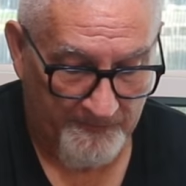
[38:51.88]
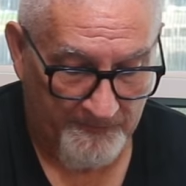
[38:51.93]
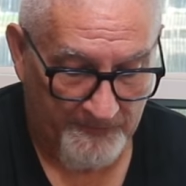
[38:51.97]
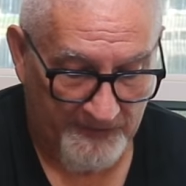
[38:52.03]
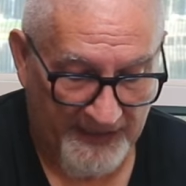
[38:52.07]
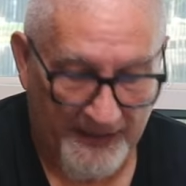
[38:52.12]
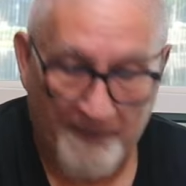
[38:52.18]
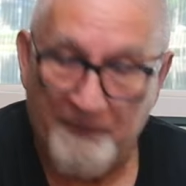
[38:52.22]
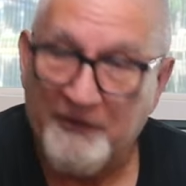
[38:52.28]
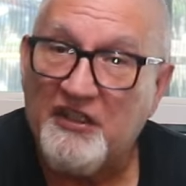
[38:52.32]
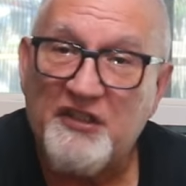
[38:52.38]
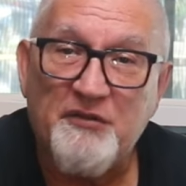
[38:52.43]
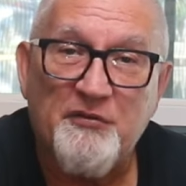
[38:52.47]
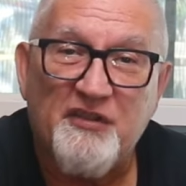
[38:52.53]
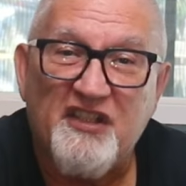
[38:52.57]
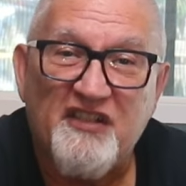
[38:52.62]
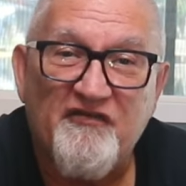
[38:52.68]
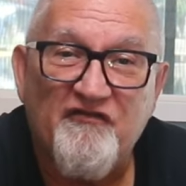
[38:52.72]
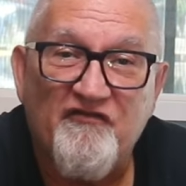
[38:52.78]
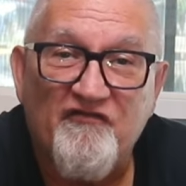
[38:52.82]
Yeah, but this
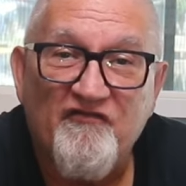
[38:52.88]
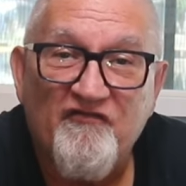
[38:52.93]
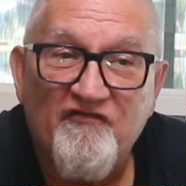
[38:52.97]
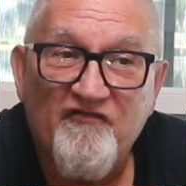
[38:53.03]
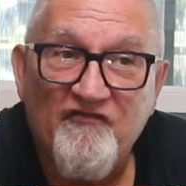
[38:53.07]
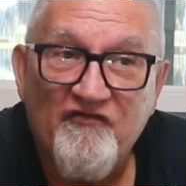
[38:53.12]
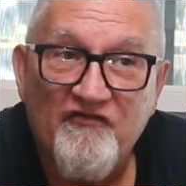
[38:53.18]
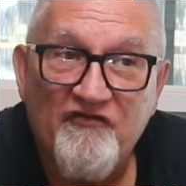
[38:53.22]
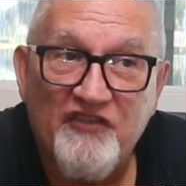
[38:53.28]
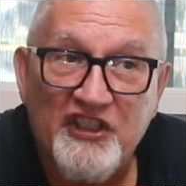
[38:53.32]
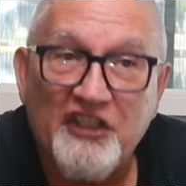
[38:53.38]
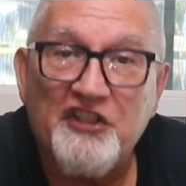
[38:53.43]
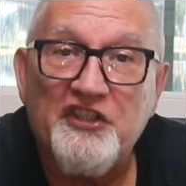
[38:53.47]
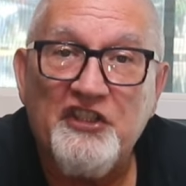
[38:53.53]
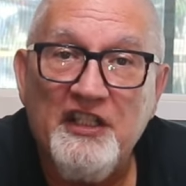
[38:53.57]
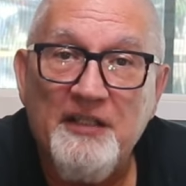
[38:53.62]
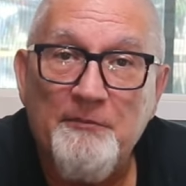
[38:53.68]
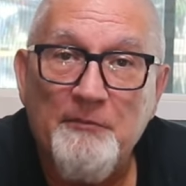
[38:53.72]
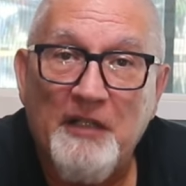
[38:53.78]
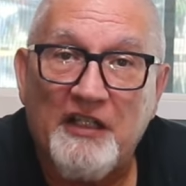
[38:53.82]
was
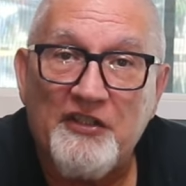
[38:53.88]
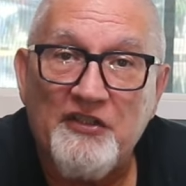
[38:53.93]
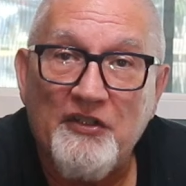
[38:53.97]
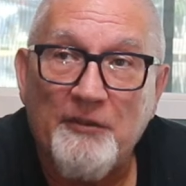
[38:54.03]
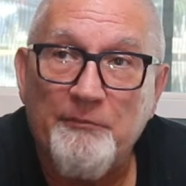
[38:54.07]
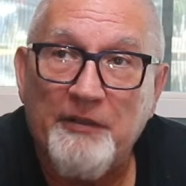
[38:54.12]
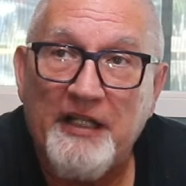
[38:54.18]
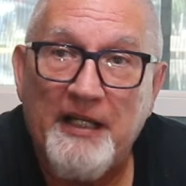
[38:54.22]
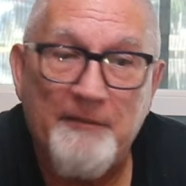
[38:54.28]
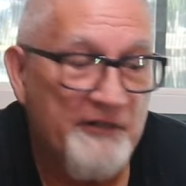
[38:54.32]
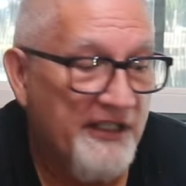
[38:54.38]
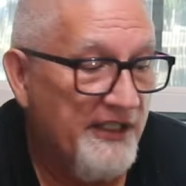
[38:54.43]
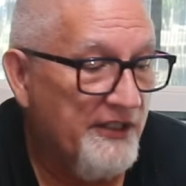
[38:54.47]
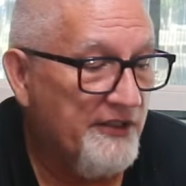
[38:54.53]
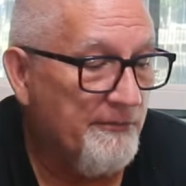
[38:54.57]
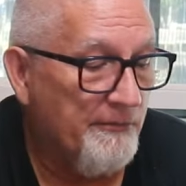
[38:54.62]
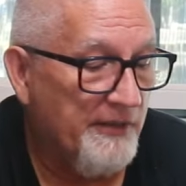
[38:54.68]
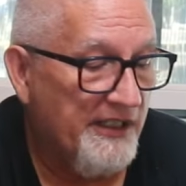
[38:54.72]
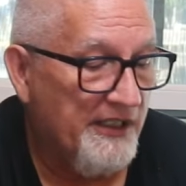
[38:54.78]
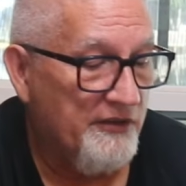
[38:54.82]
16 bucks on Prime
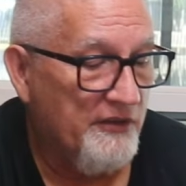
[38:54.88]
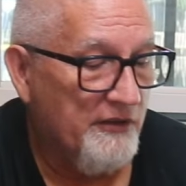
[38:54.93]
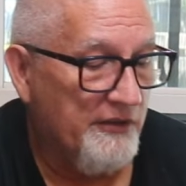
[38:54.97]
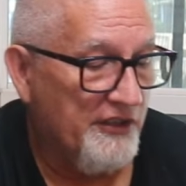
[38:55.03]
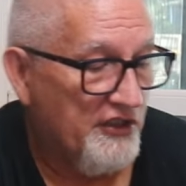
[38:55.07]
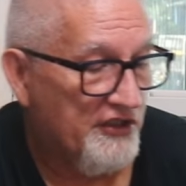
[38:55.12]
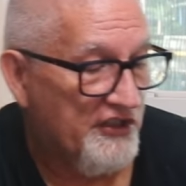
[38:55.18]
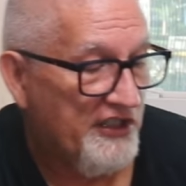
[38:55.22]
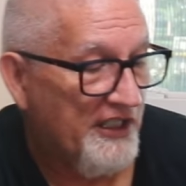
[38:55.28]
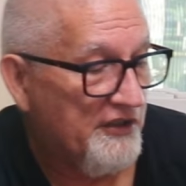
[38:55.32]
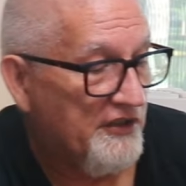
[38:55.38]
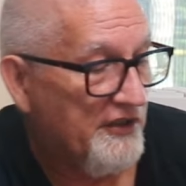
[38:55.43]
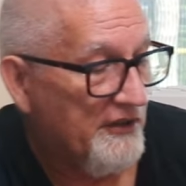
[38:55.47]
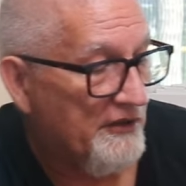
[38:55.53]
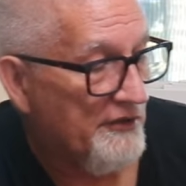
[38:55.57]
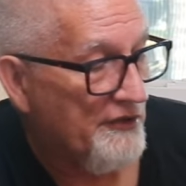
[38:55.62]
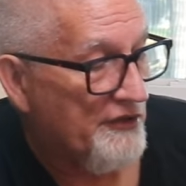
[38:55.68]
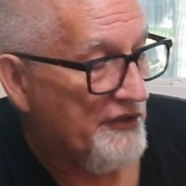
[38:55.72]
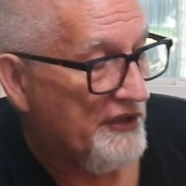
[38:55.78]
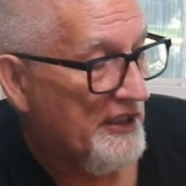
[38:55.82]
Days, brand new. It's
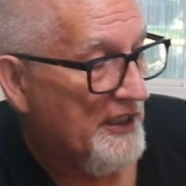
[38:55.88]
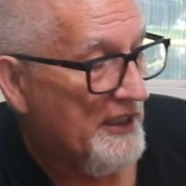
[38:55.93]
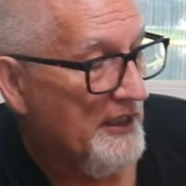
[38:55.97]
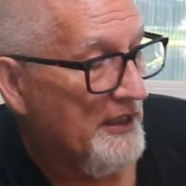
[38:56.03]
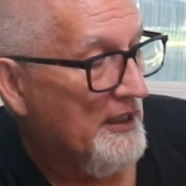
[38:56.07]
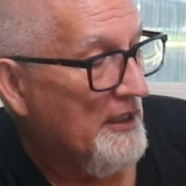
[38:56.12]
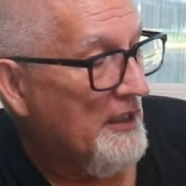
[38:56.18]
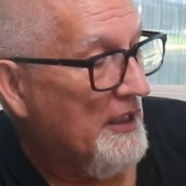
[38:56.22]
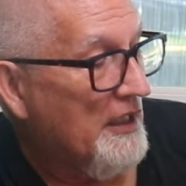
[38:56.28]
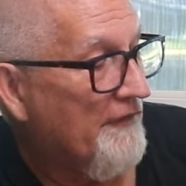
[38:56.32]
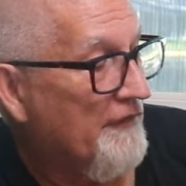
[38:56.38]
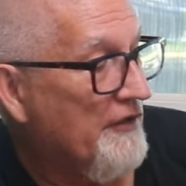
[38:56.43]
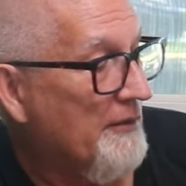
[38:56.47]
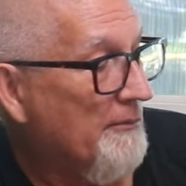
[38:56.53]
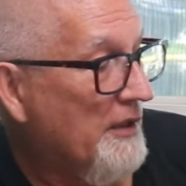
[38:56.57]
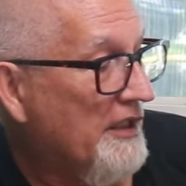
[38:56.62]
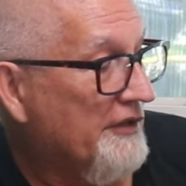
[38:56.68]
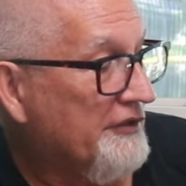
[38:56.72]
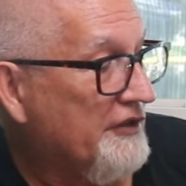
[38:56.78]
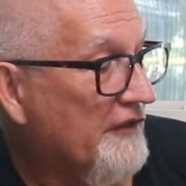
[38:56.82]
Sentinels of the
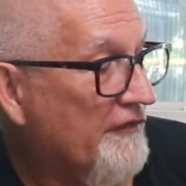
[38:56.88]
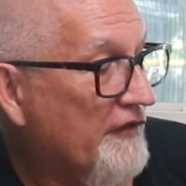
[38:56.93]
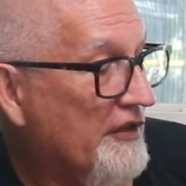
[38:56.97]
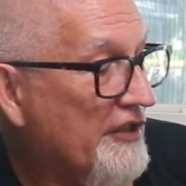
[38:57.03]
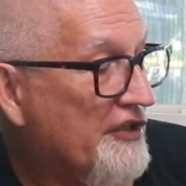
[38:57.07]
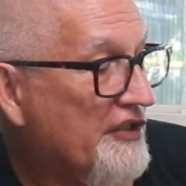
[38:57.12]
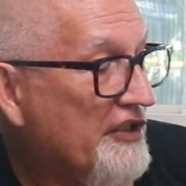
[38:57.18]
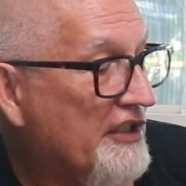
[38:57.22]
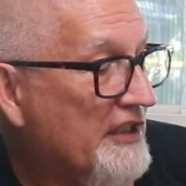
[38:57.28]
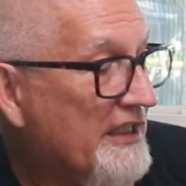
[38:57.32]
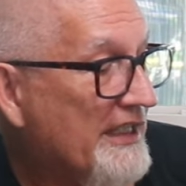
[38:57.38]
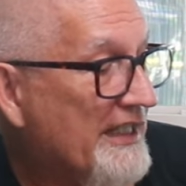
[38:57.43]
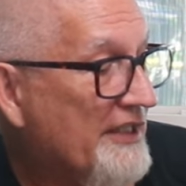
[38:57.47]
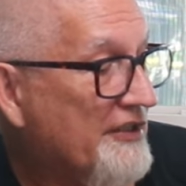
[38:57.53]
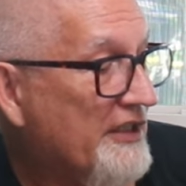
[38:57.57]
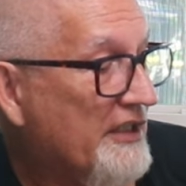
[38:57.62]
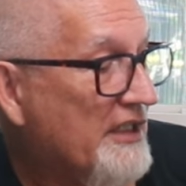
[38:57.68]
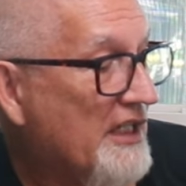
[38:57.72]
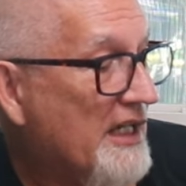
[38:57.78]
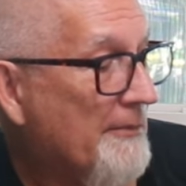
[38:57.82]
Multiverse, the
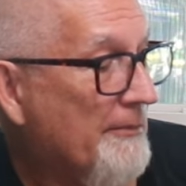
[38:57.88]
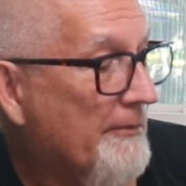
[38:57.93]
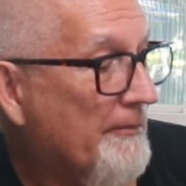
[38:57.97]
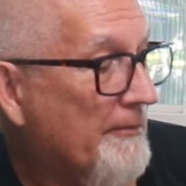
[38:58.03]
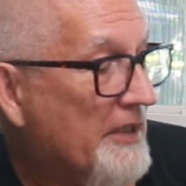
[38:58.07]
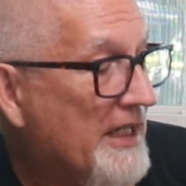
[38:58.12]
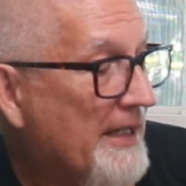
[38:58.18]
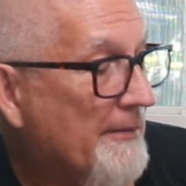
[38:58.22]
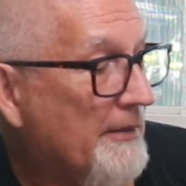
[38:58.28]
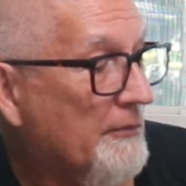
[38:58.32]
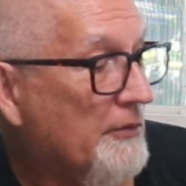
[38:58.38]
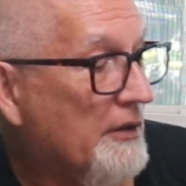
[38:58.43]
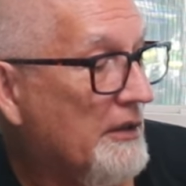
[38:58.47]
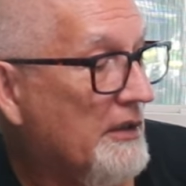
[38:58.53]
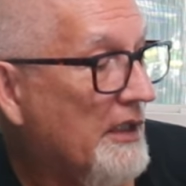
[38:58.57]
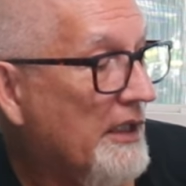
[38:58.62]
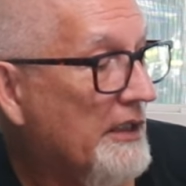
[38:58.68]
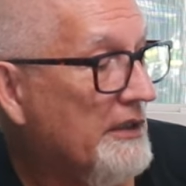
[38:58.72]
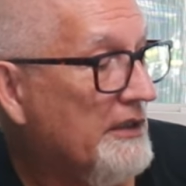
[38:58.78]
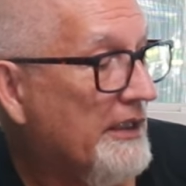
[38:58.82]
classic com comic book
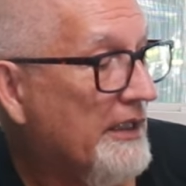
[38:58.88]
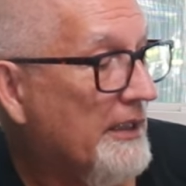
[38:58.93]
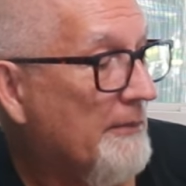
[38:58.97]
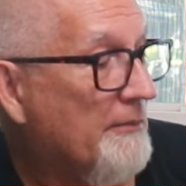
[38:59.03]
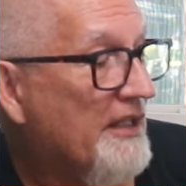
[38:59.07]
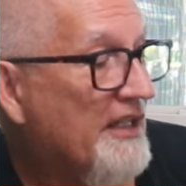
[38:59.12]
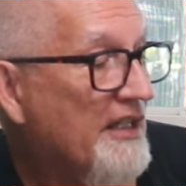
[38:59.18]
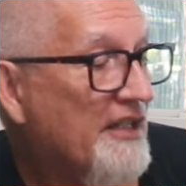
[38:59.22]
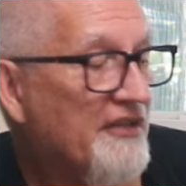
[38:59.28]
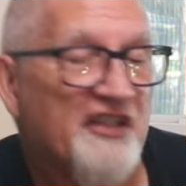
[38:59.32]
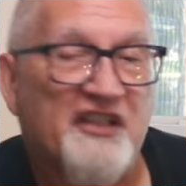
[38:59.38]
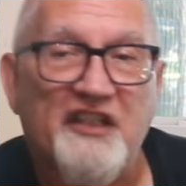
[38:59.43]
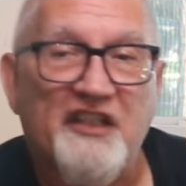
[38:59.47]
card game, the